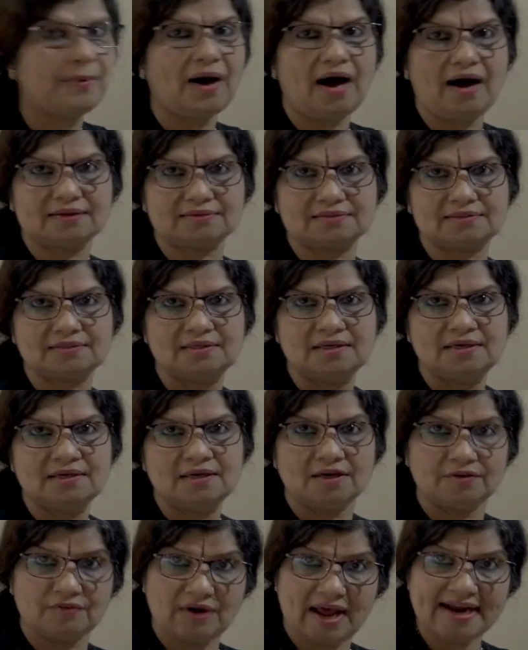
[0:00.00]
path,
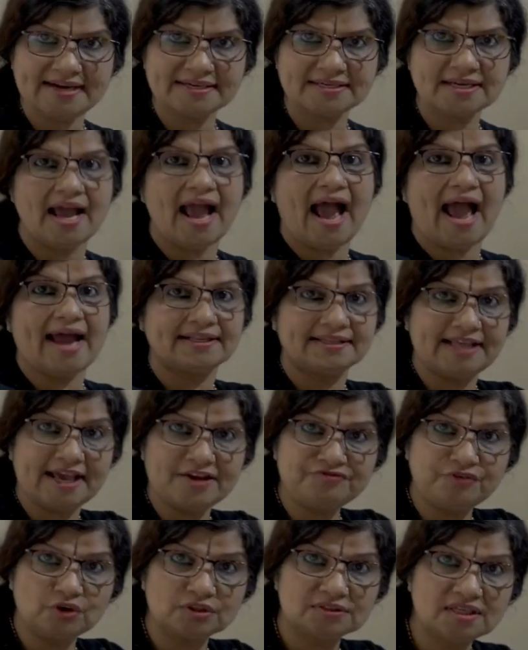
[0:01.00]
right? And
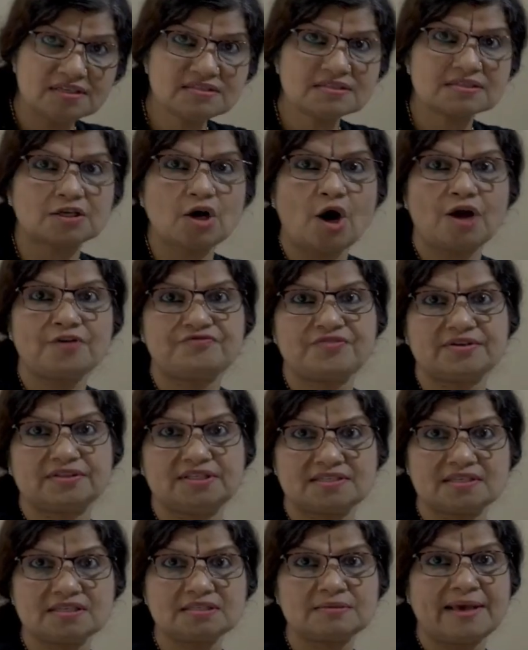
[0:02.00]
therefore this
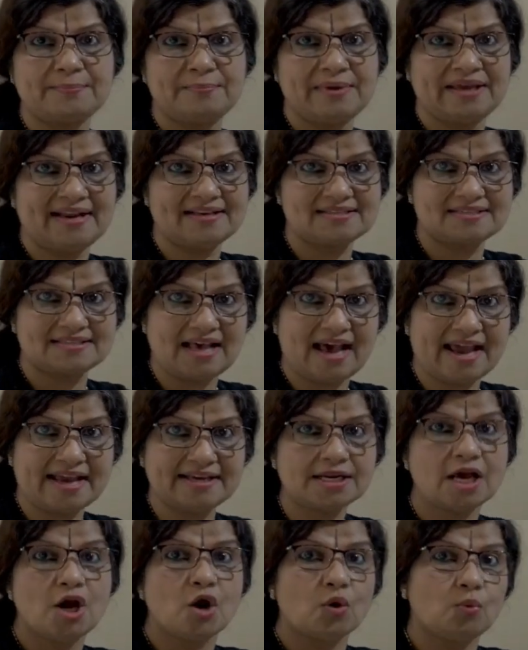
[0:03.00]
has been
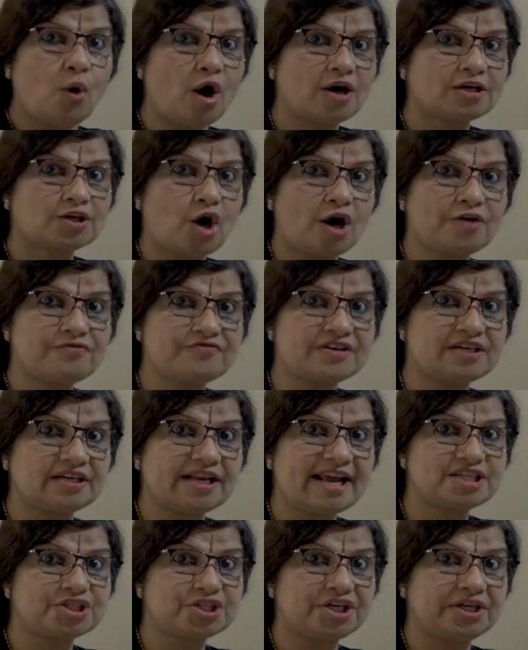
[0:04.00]
assigned what
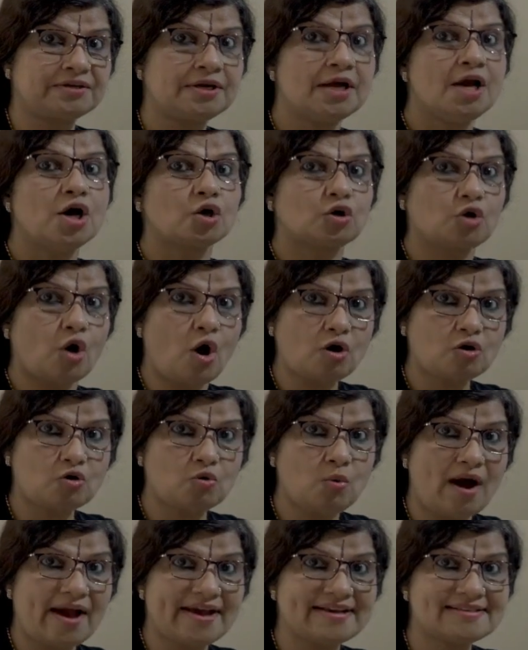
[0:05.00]
configuration?
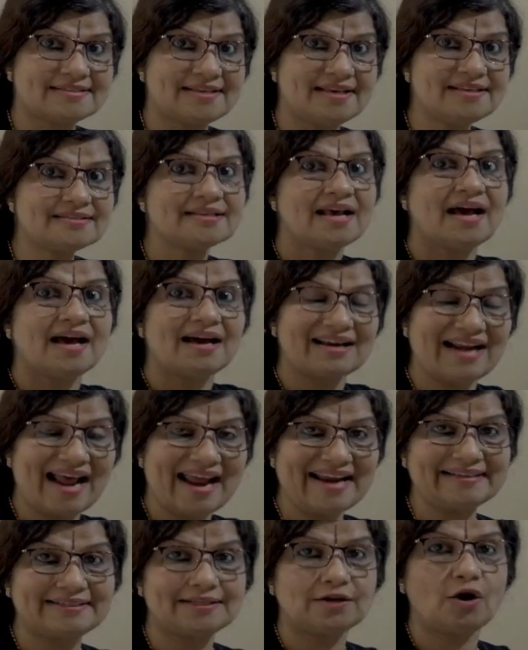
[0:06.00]
Clockwise is
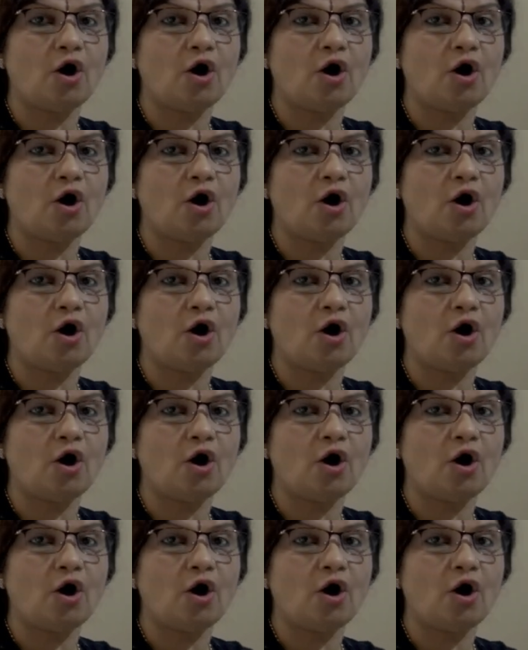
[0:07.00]
right,